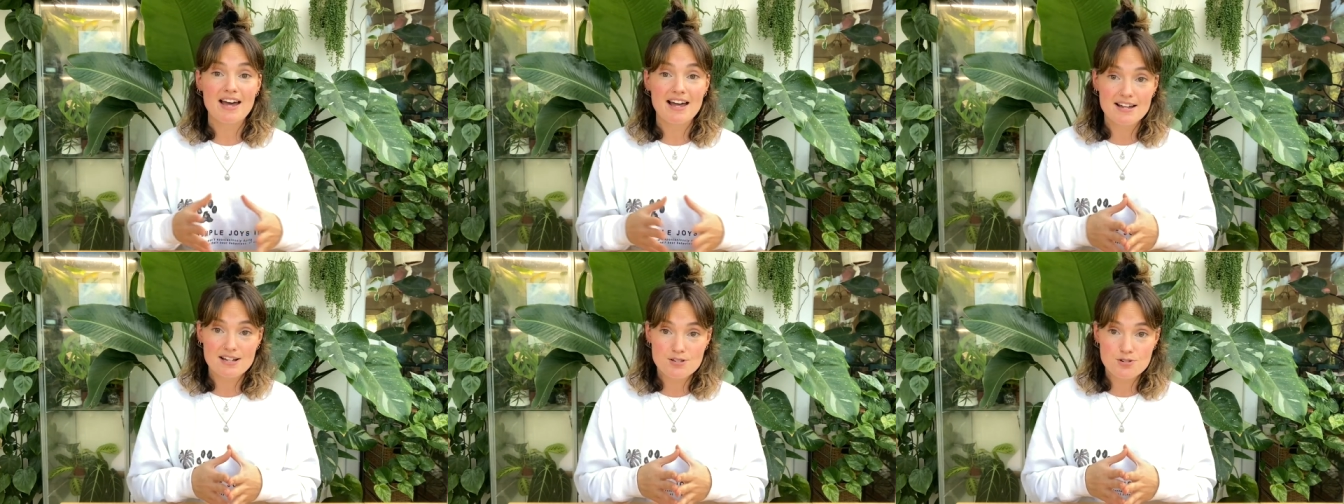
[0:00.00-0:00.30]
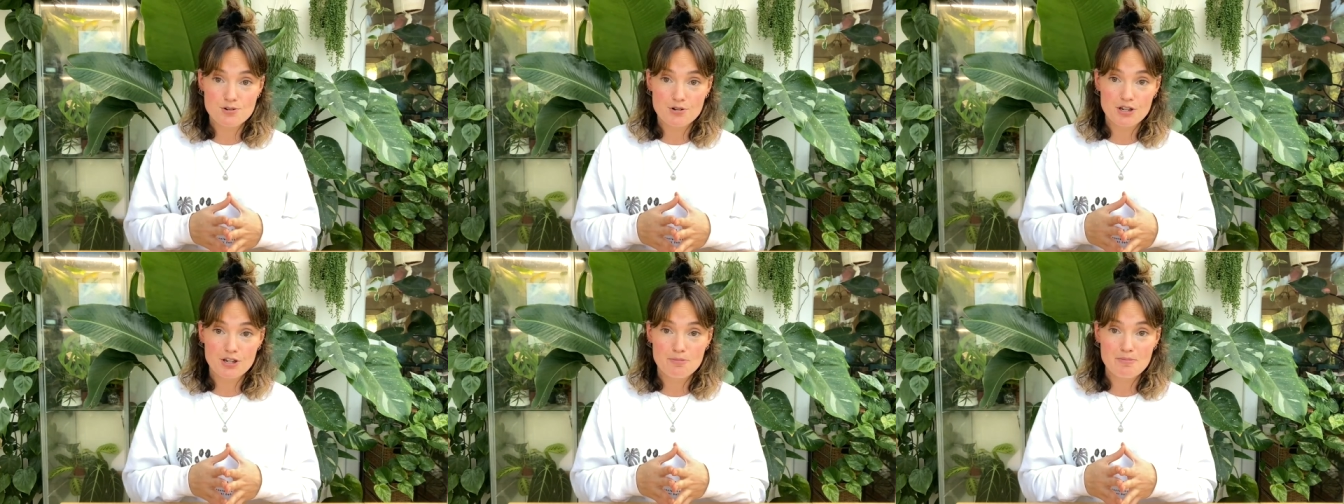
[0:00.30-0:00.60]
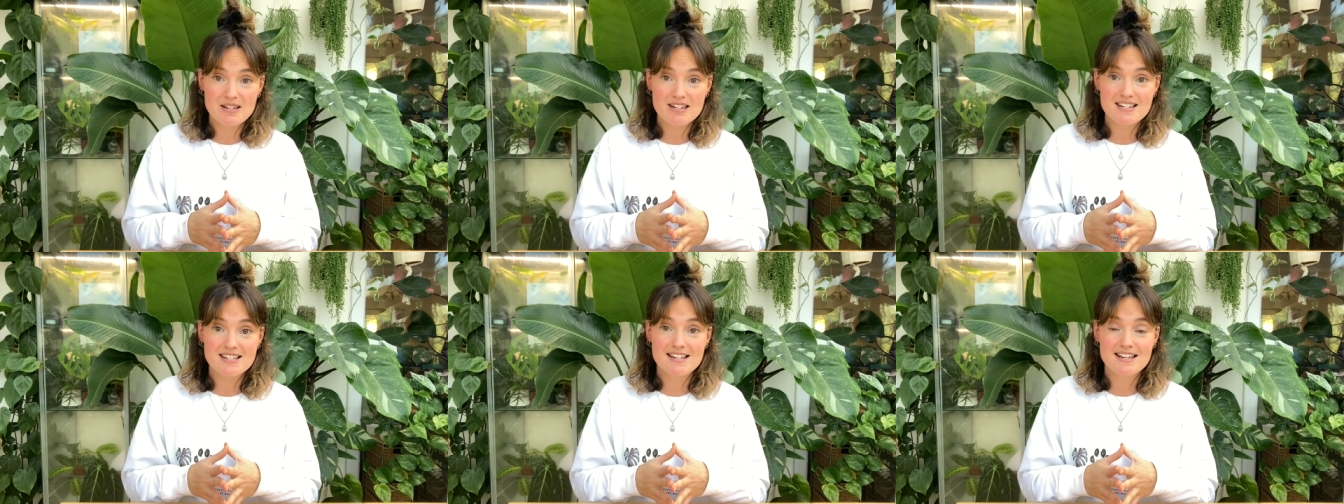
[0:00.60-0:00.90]
extra
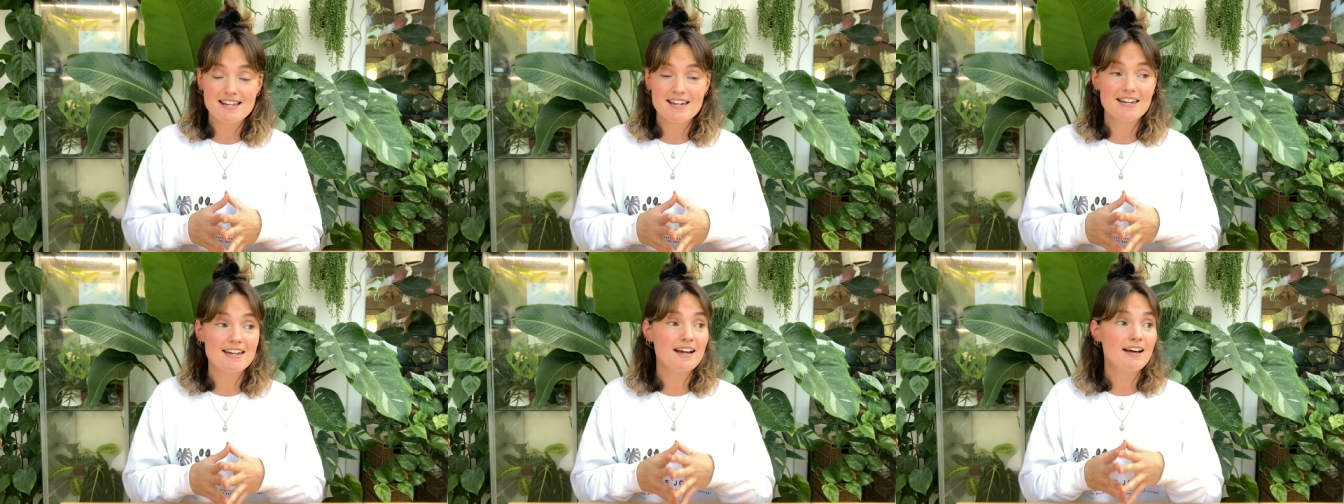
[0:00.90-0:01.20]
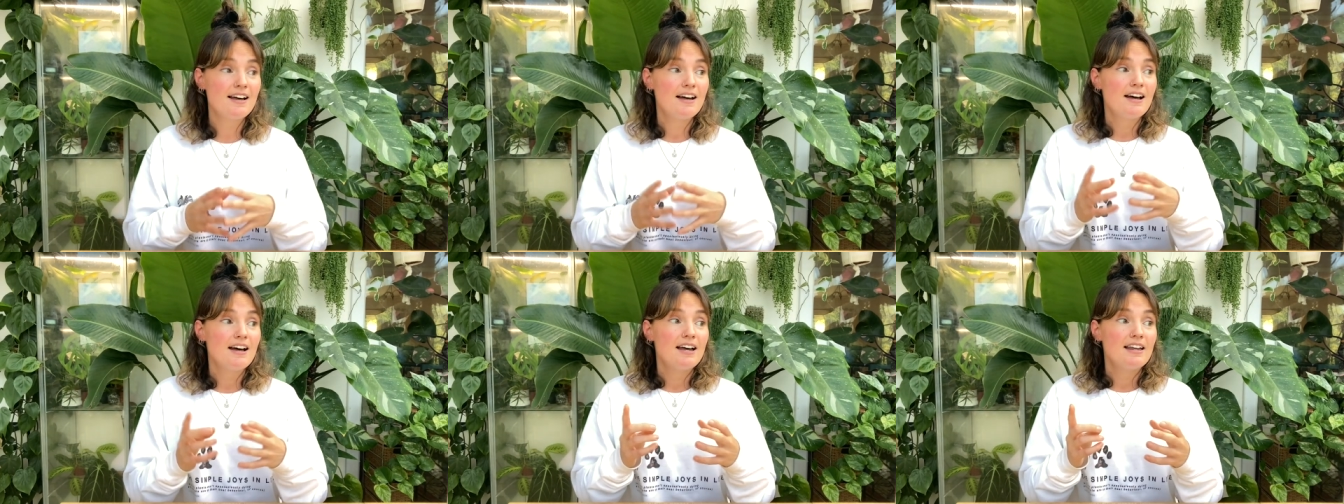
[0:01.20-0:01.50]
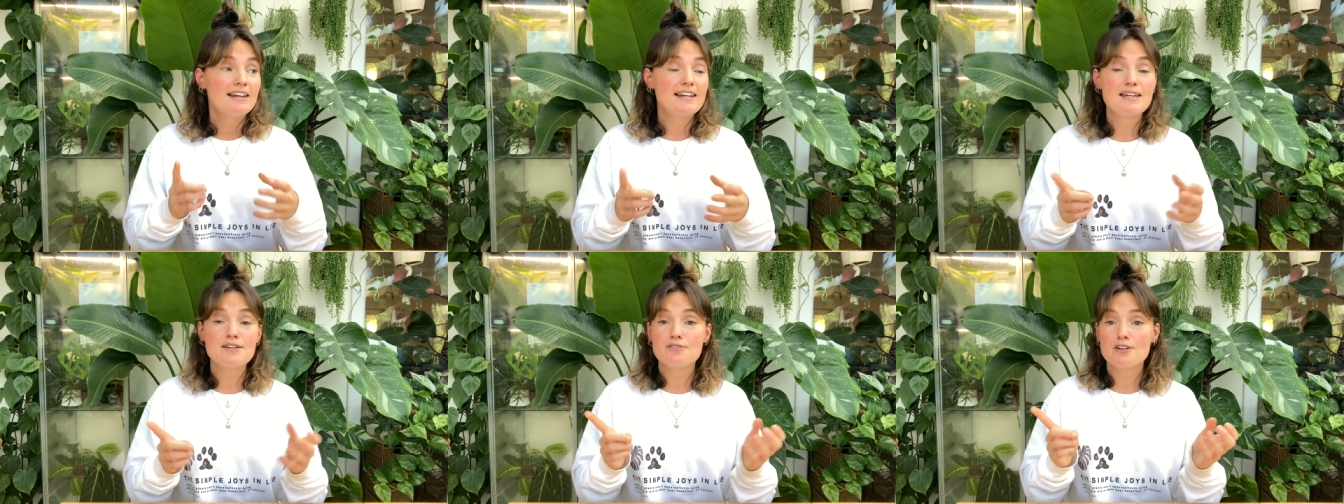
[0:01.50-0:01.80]
humidity.
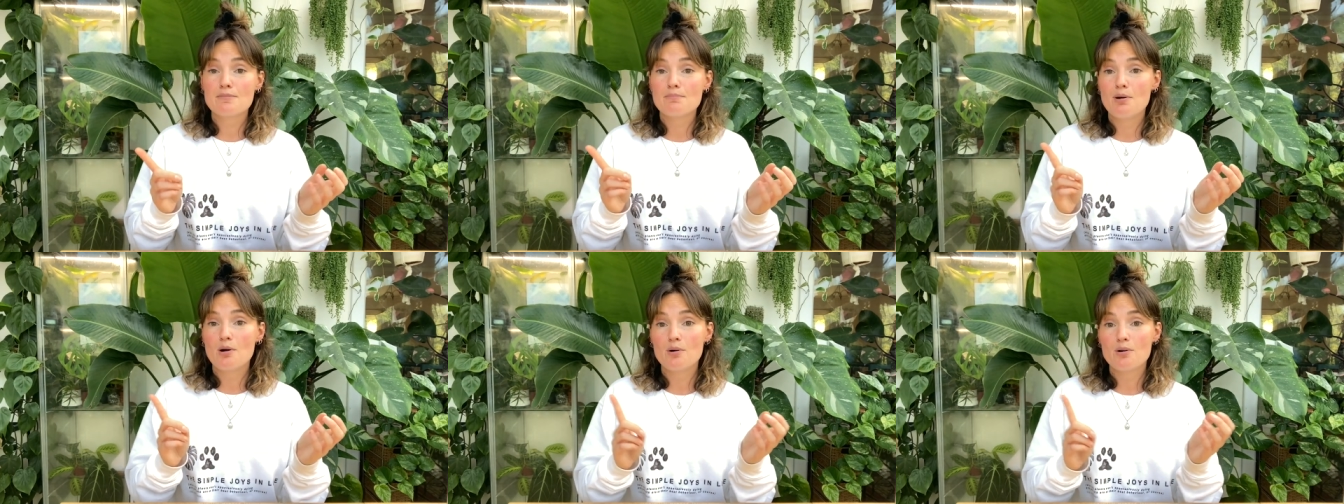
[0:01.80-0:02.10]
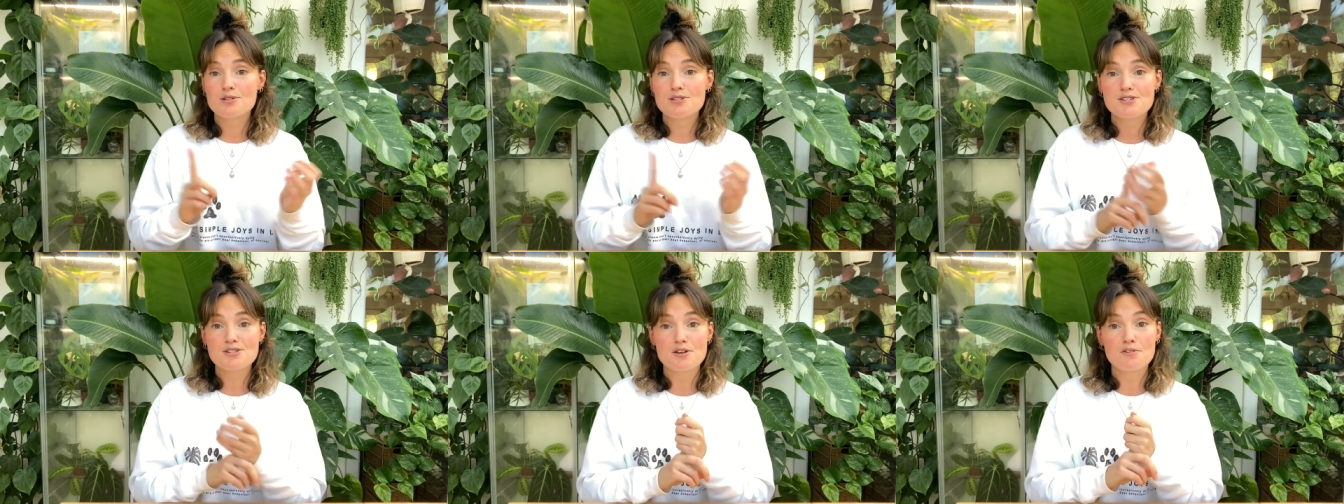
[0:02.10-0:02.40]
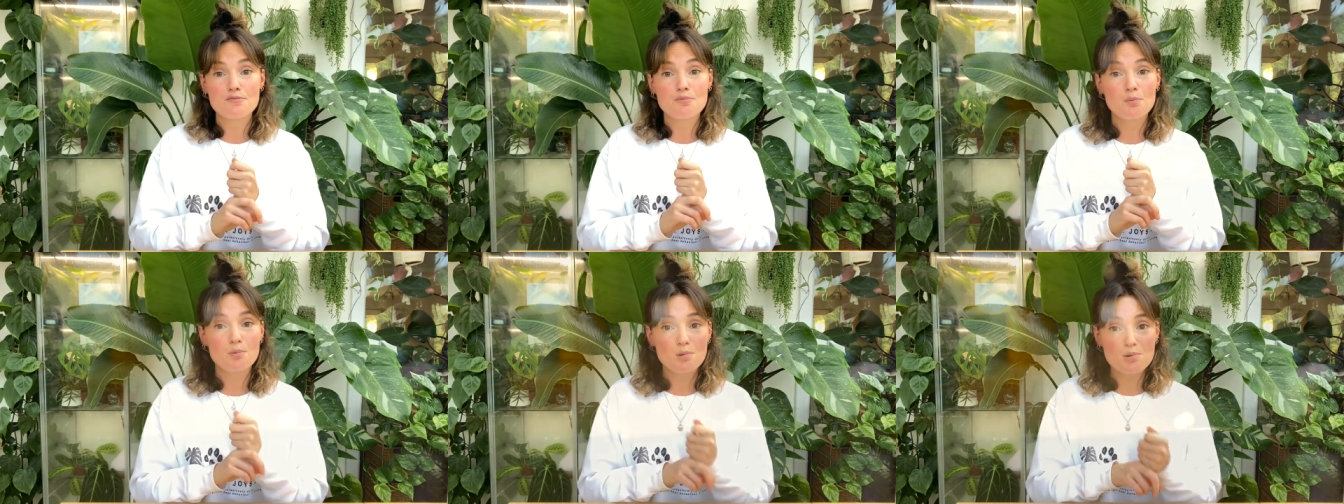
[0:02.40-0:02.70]
Leaving pots
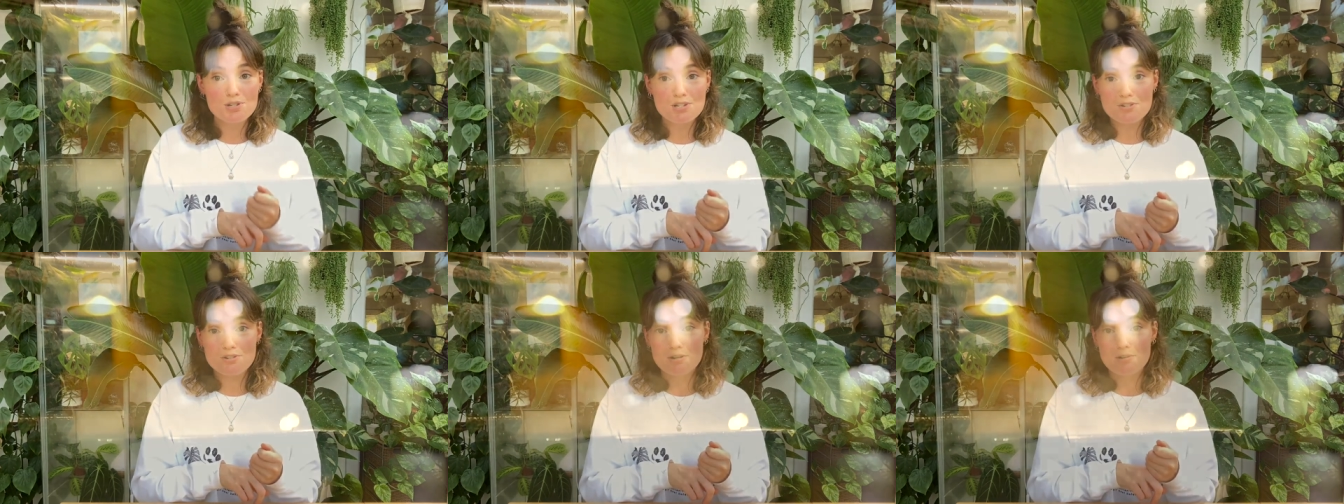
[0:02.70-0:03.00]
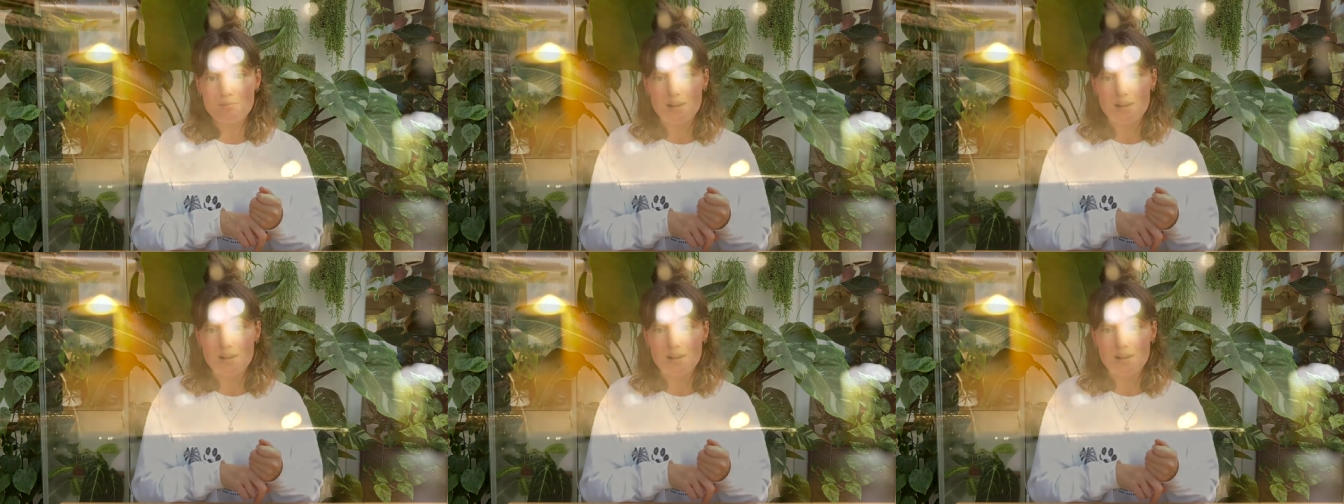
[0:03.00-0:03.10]
of water